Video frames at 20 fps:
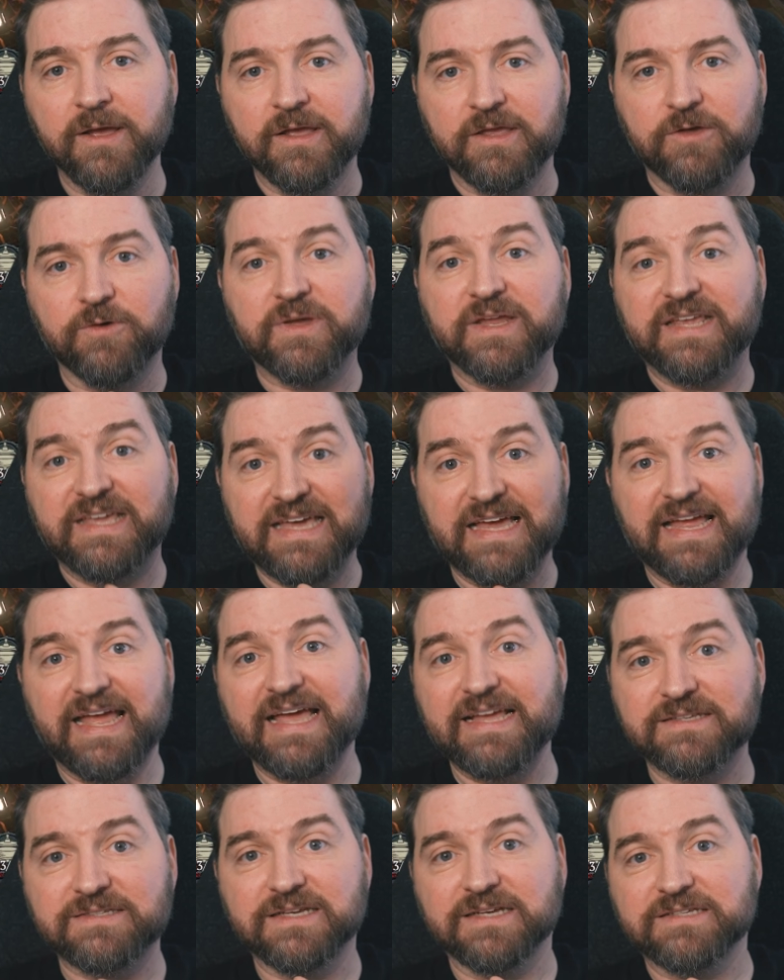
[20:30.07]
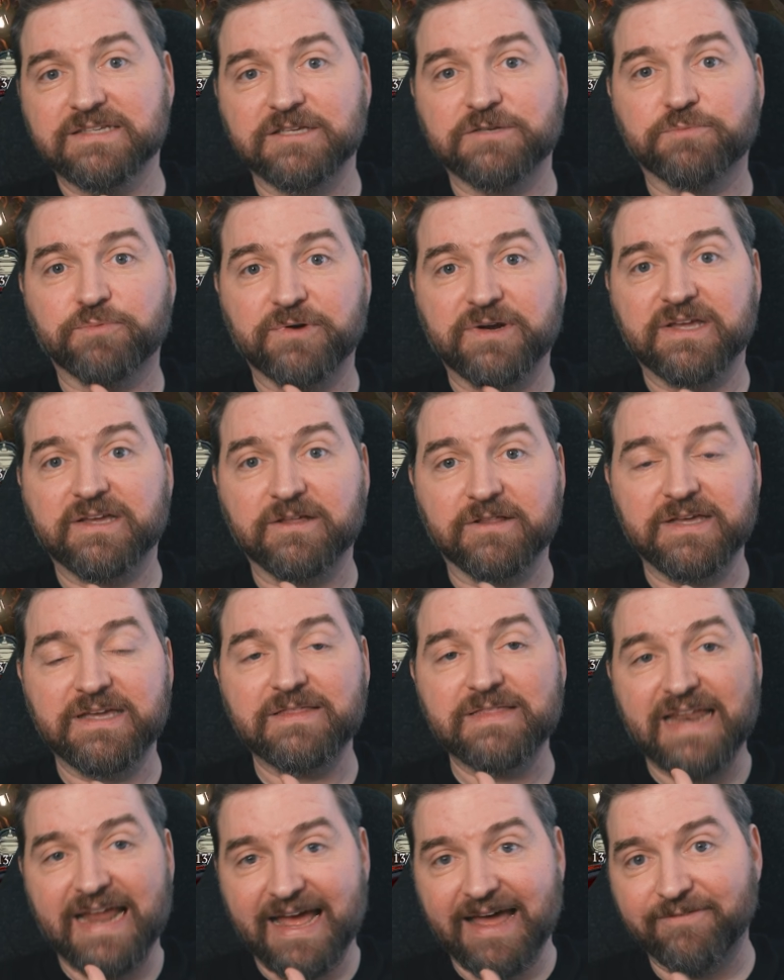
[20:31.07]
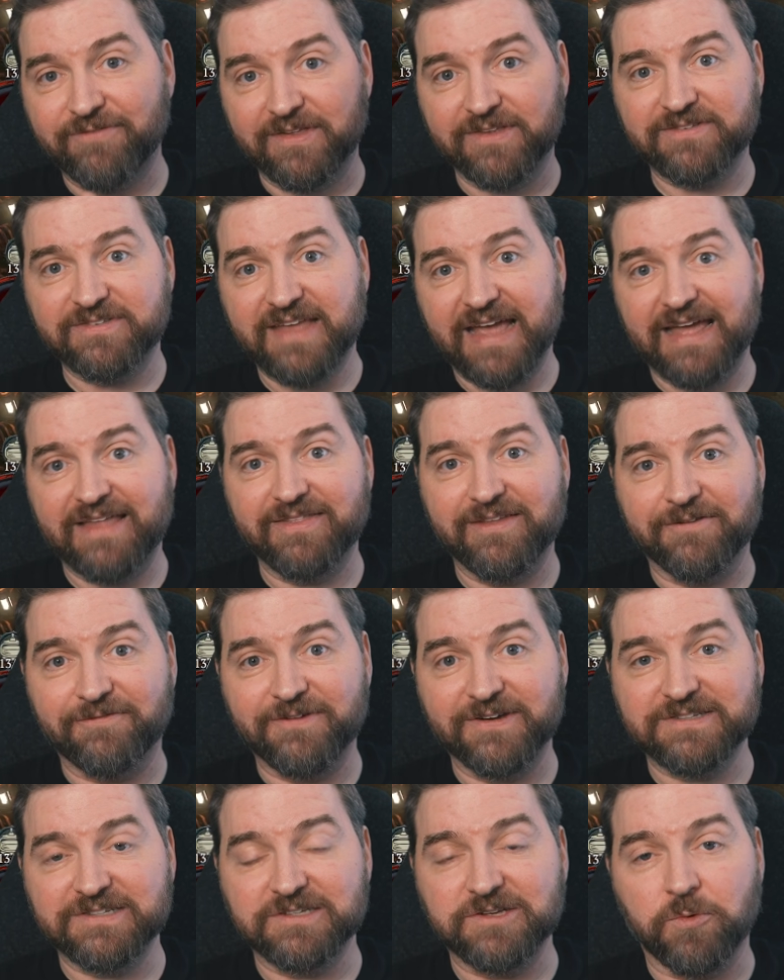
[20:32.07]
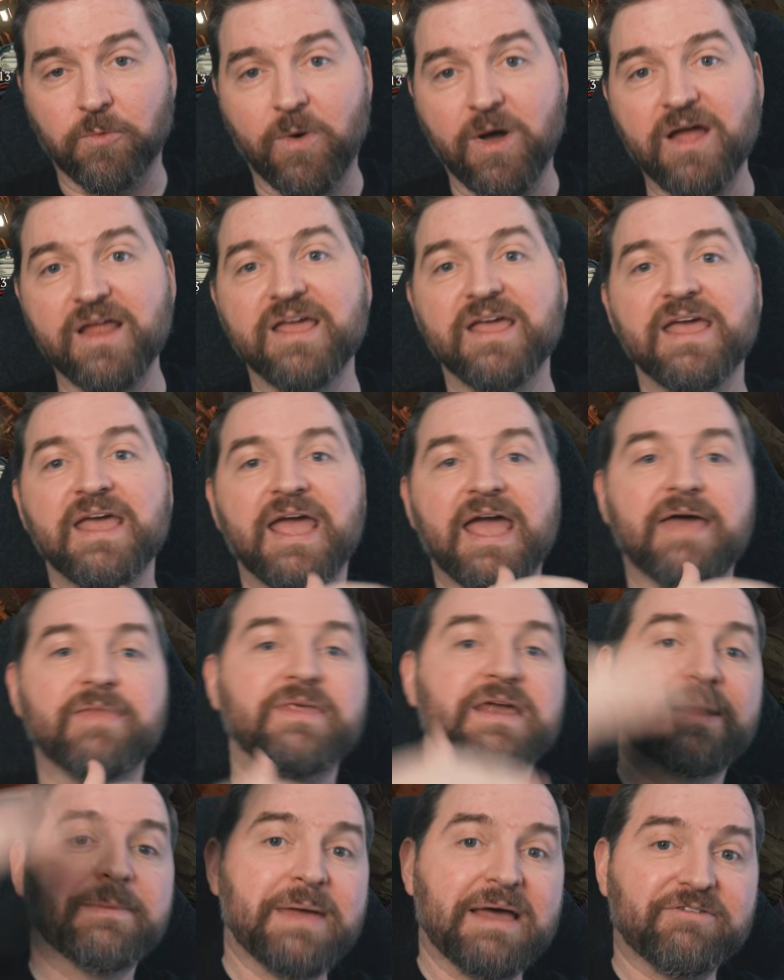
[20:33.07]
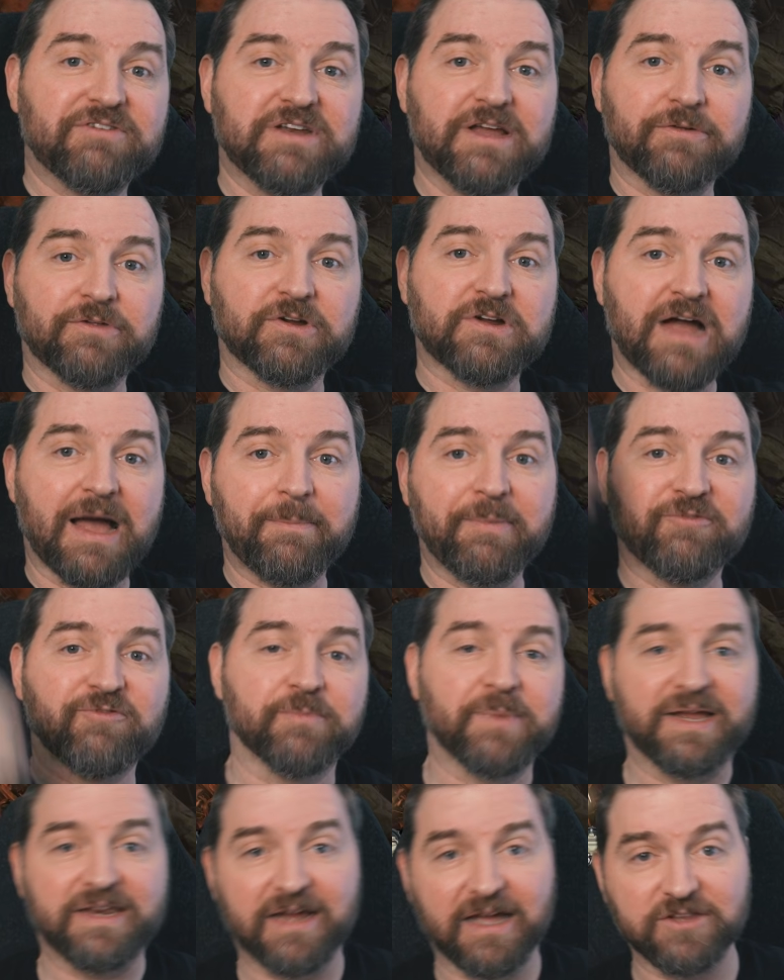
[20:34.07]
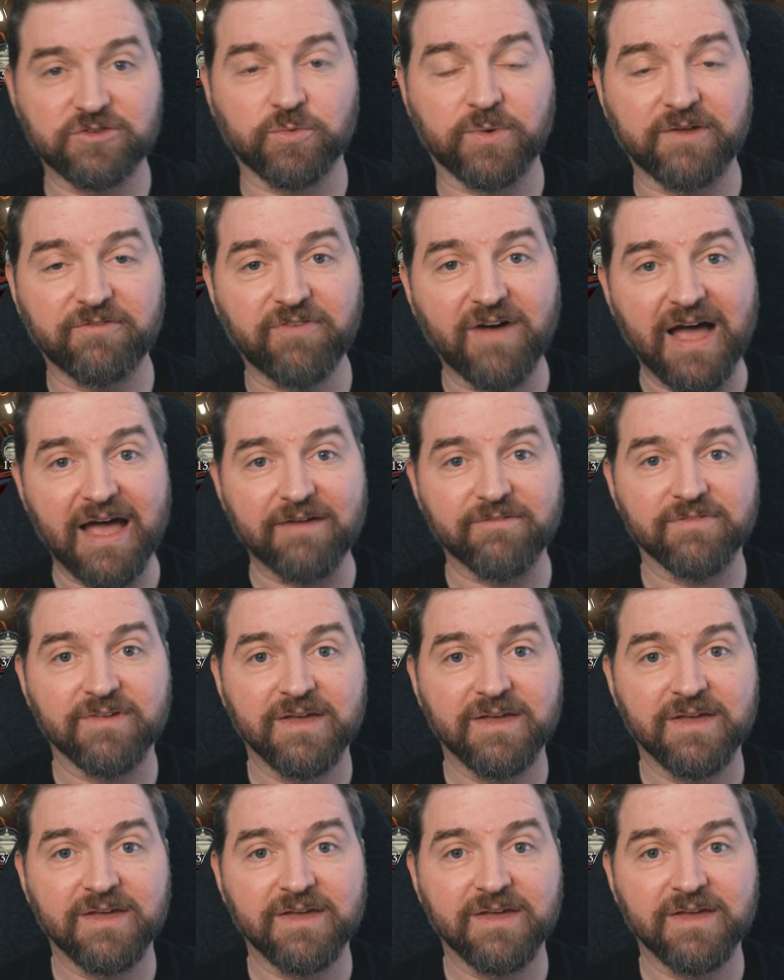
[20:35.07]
You can get 860s pretty clean that have the fixes you want. And then I'm going to have another copy for my 925.